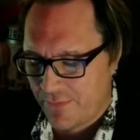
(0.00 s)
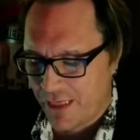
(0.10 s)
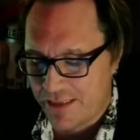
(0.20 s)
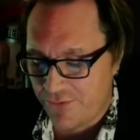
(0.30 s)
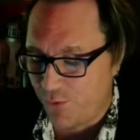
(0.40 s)

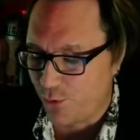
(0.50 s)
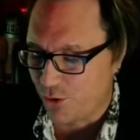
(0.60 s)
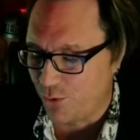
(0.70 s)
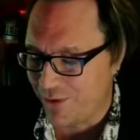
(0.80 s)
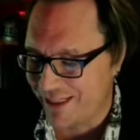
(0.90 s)
as if a
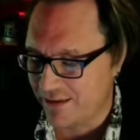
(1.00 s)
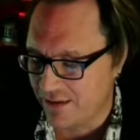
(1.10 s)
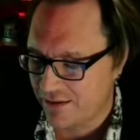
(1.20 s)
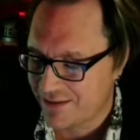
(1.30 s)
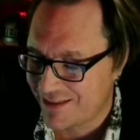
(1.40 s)
whirlwind
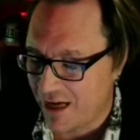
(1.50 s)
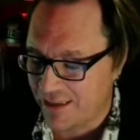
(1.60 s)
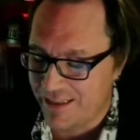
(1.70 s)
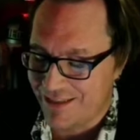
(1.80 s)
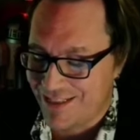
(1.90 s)

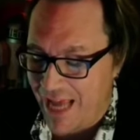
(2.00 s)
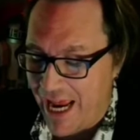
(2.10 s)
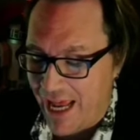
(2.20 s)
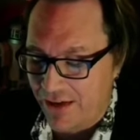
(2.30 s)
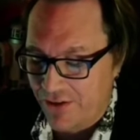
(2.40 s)
sucked its
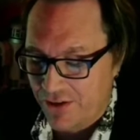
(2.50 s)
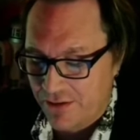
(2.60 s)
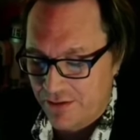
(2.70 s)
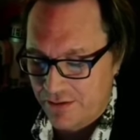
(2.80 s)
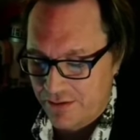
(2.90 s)
sand.
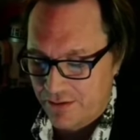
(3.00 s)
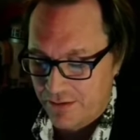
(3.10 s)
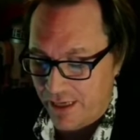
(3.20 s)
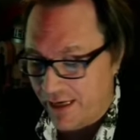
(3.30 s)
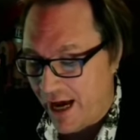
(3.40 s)

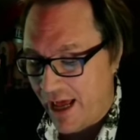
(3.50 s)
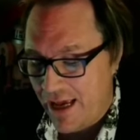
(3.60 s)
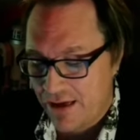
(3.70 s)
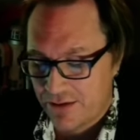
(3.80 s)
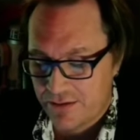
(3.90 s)
And
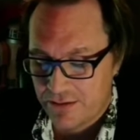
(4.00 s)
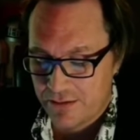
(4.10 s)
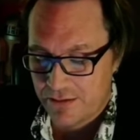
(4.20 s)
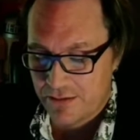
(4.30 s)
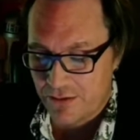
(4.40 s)
I,
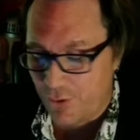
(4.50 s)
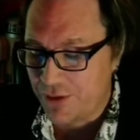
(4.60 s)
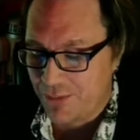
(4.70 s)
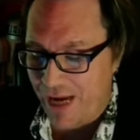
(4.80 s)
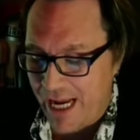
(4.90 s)

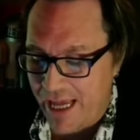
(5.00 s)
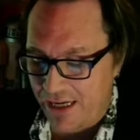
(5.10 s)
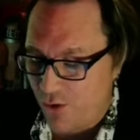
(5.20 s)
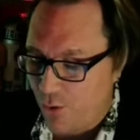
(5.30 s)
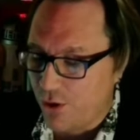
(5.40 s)
holding my head
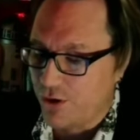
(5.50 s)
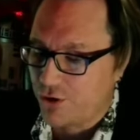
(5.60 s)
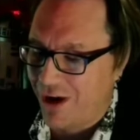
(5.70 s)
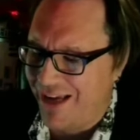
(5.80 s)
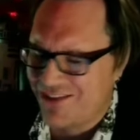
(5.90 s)
in horror,
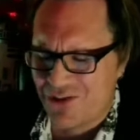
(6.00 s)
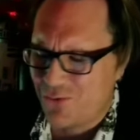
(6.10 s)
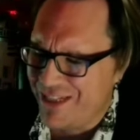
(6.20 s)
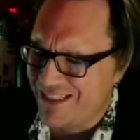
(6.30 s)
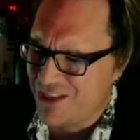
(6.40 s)
cried,
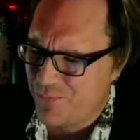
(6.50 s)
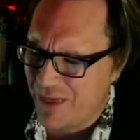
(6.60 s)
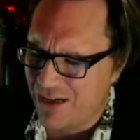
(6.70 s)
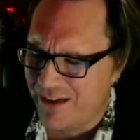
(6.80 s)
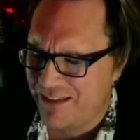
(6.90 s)
"Sweet
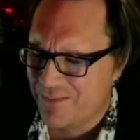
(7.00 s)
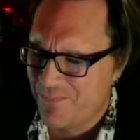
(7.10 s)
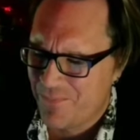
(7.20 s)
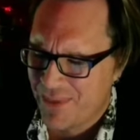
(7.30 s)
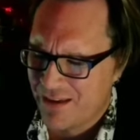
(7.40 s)
spirit,
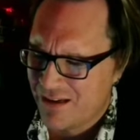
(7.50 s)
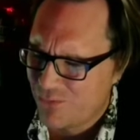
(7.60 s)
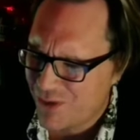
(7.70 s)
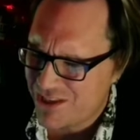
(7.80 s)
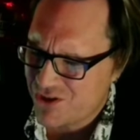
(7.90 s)

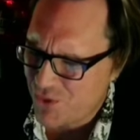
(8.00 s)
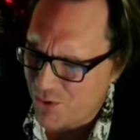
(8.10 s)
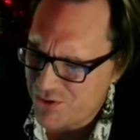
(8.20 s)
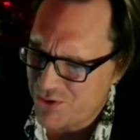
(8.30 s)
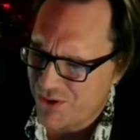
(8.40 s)
what
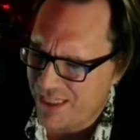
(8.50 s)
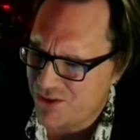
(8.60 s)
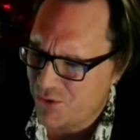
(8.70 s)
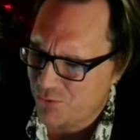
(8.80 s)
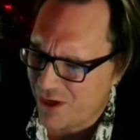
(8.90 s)
souls are
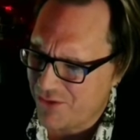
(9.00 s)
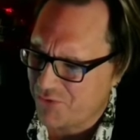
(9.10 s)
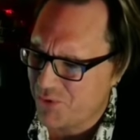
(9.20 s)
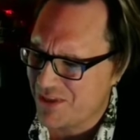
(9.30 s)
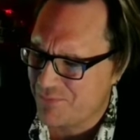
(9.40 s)
these who run
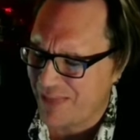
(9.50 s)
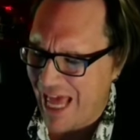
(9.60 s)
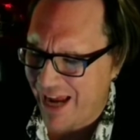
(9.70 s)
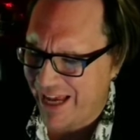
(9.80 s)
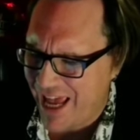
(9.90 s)
through this
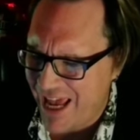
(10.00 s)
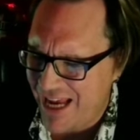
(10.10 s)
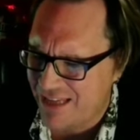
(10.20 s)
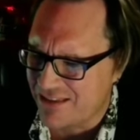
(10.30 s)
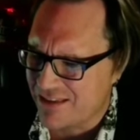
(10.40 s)
black
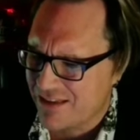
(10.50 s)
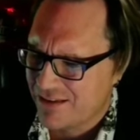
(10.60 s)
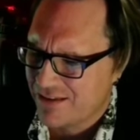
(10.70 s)
haze?"